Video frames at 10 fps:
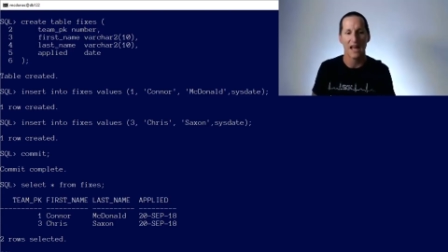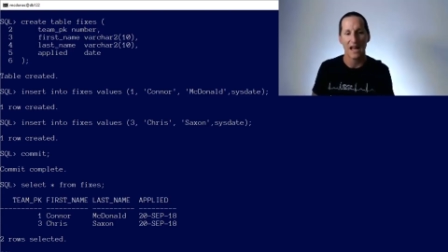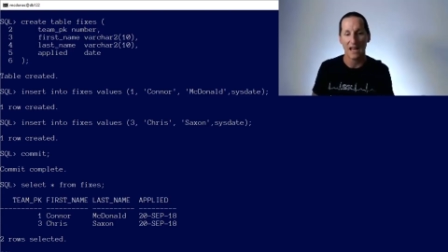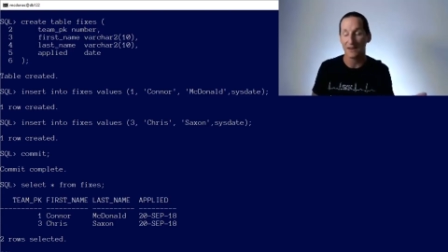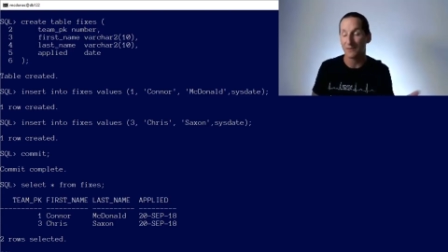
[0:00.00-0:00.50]

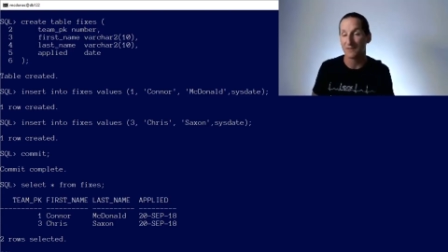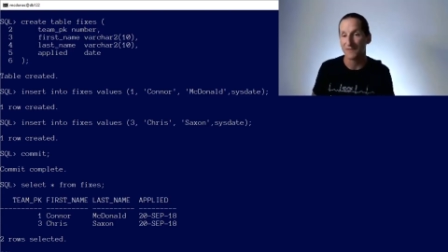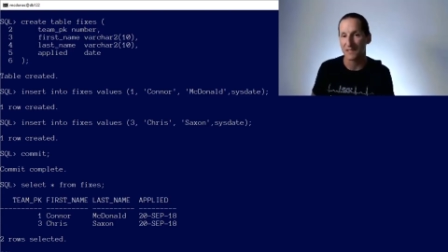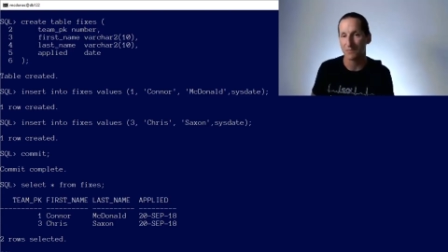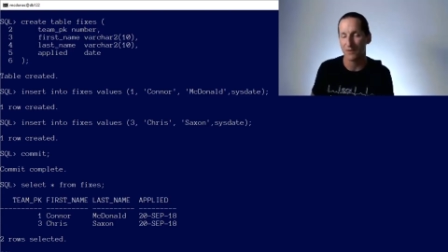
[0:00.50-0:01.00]
And I want to
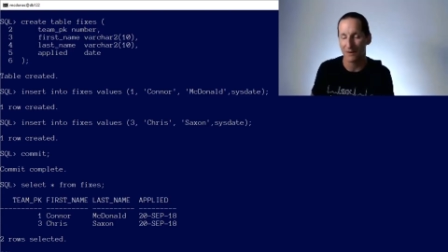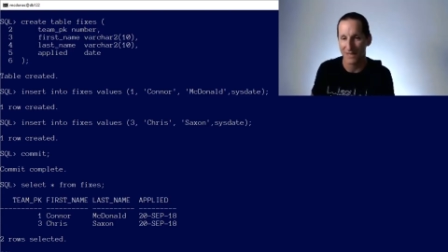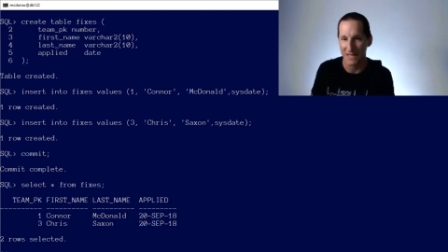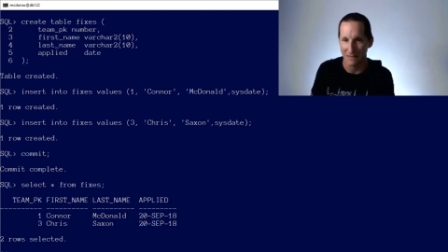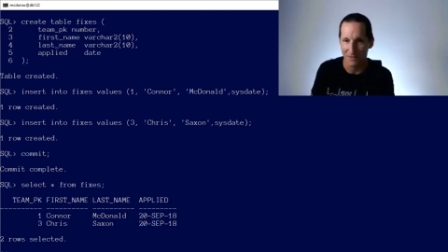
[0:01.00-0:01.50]
fix primary
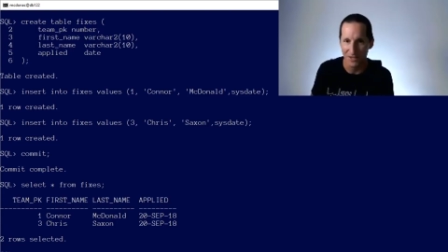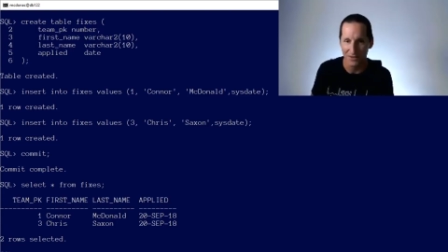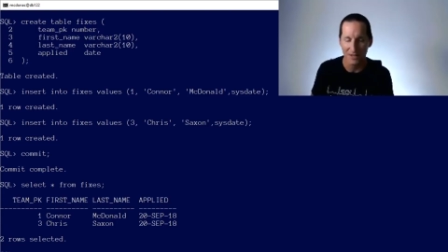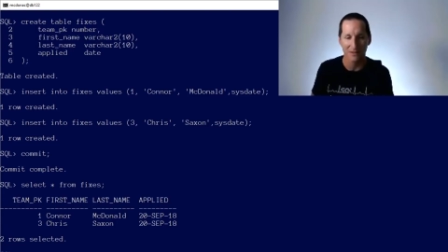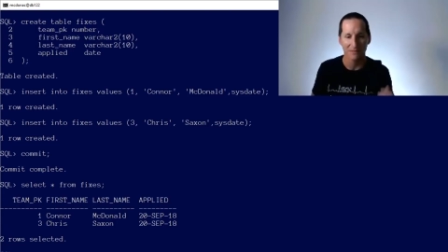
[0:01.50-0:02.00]
key number
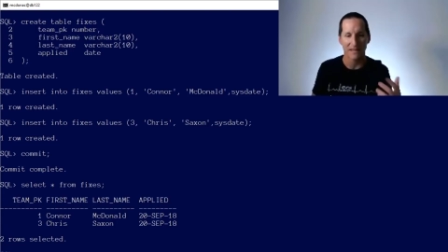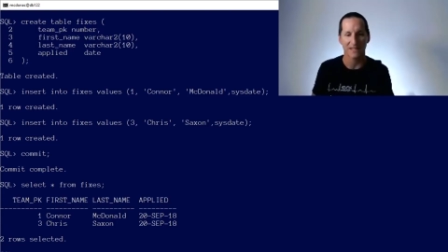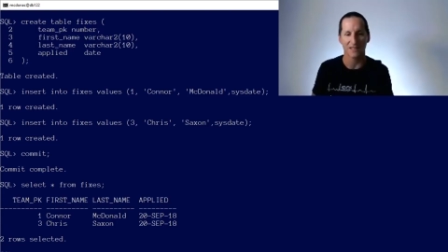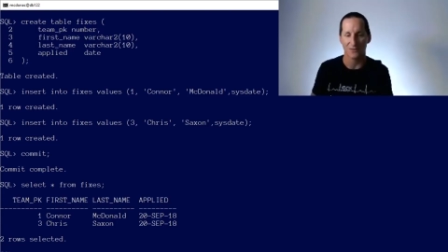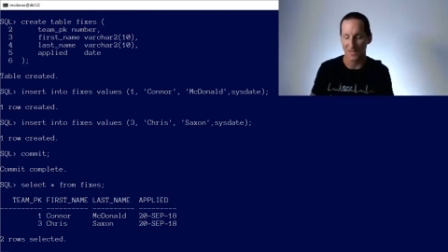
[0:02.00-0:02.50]
three. I want to make
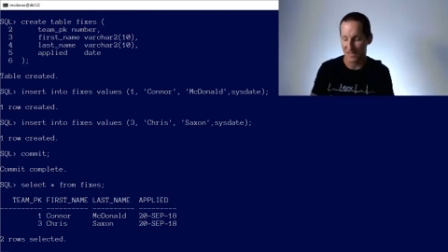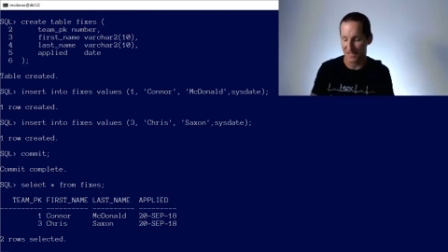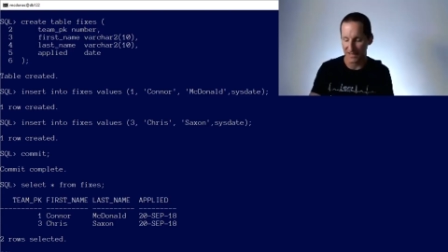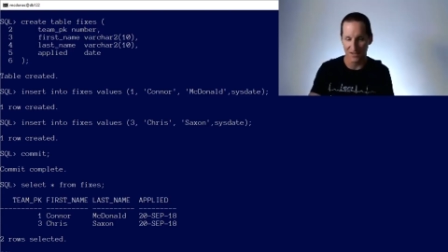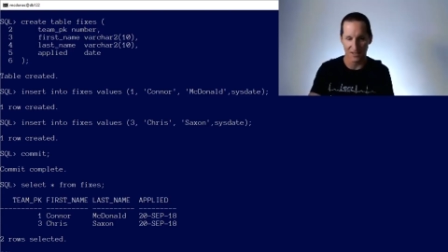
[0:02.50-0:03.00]
it Chris
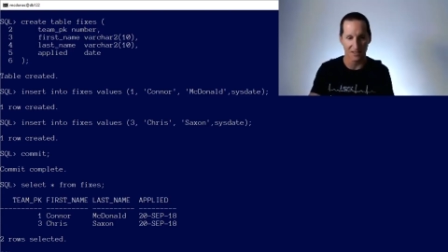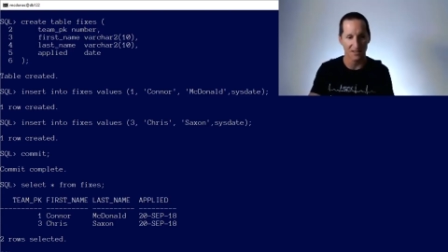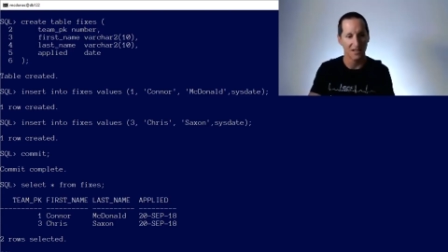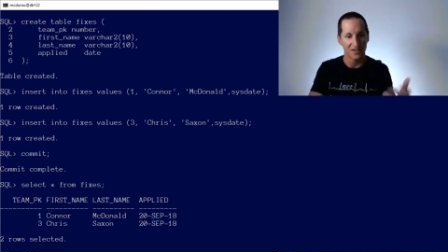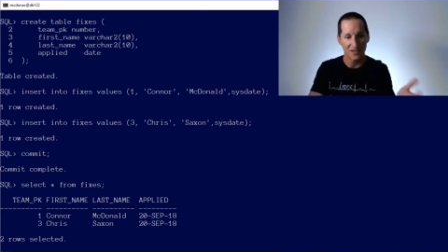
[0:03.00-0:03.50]
Saxon.
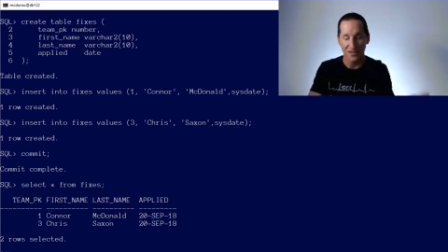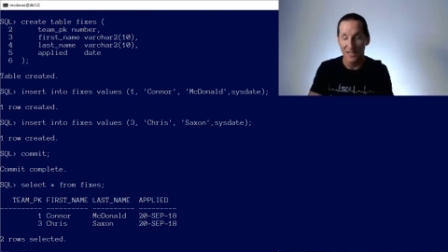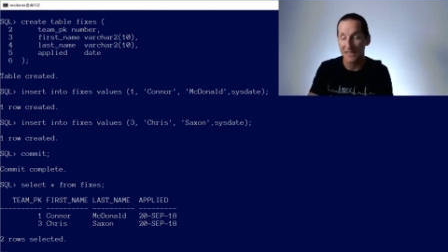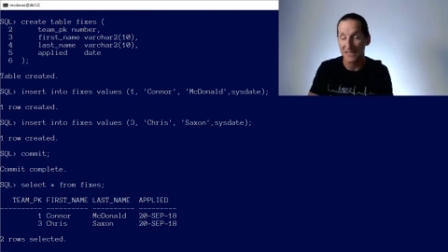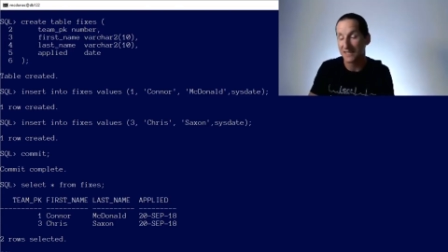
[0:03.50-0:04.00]
So you
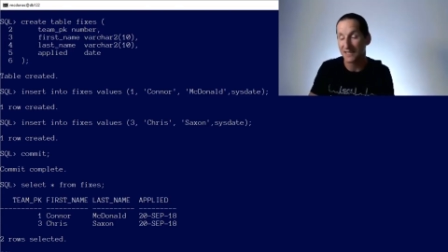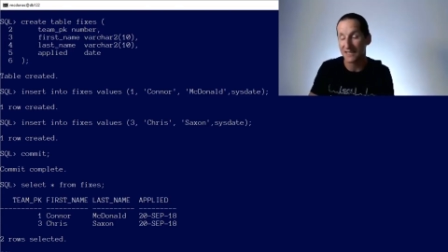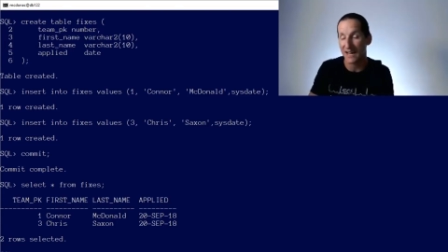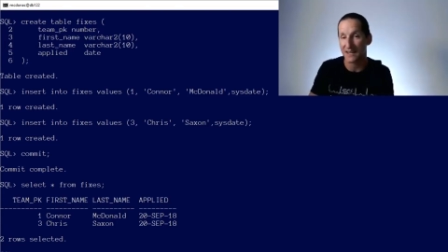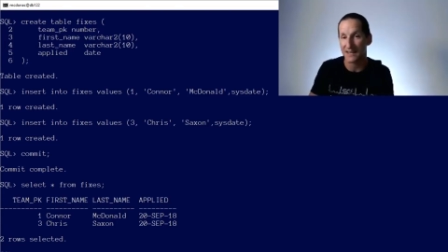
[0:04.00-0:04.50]
can see the
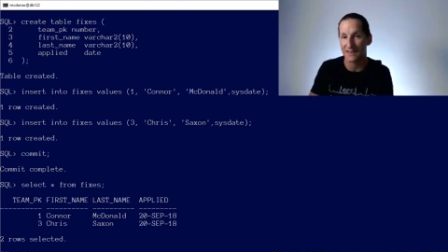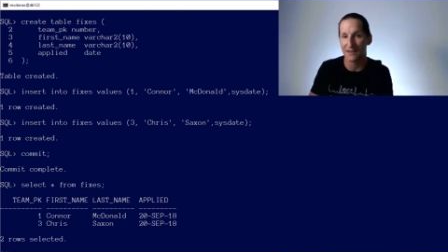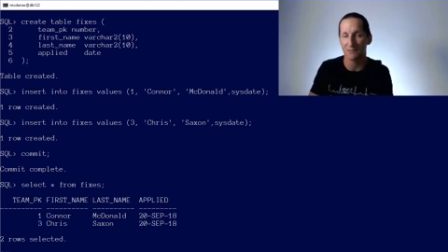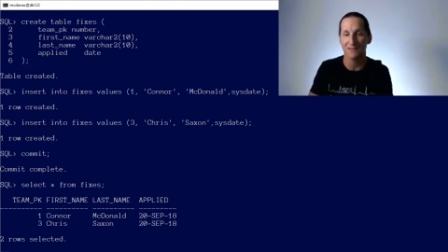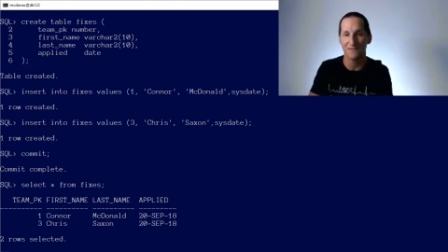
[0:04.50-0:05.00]
data there
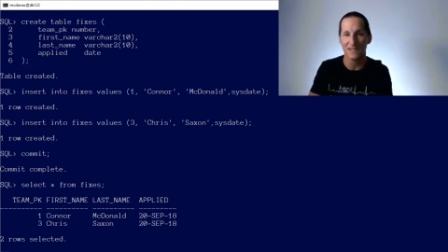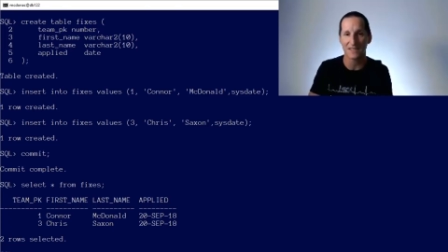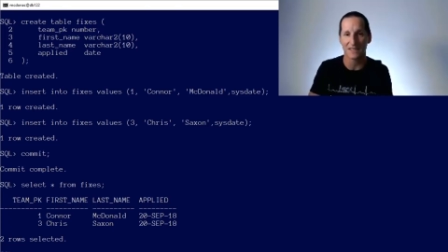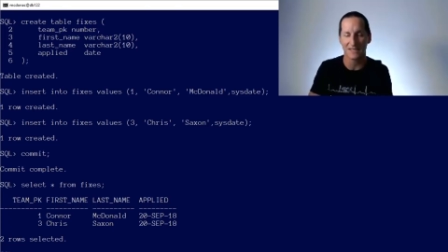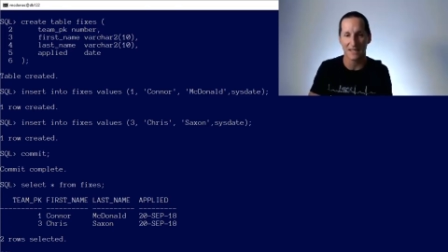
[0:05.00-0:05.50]
in my
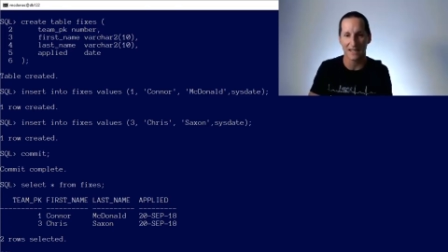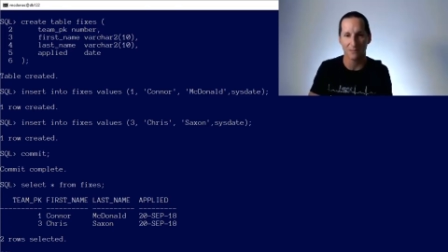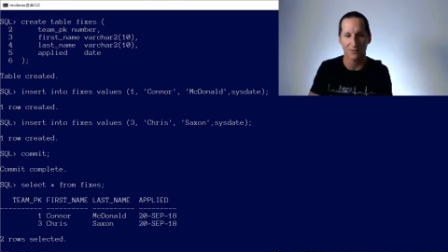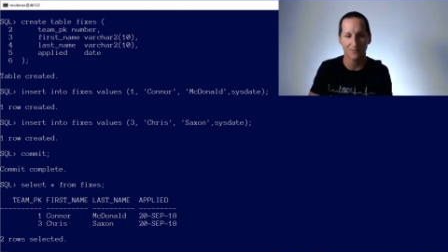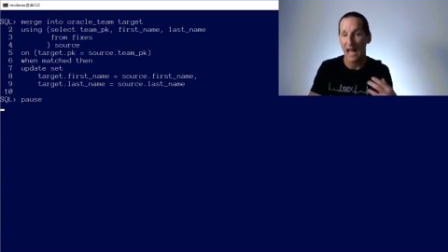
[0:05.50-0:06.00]
fixes table.